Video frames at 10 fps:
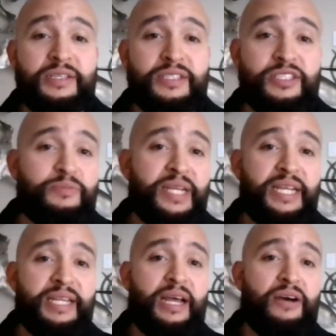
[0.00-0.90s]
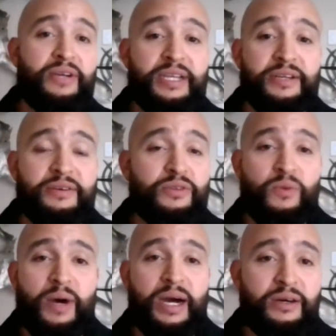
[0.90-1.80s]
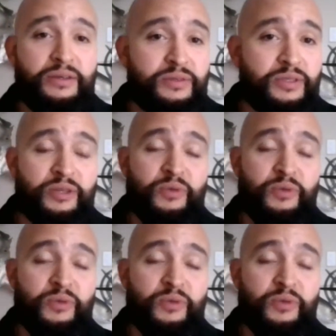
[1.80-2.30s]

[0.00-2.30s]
Just being out here in the wild,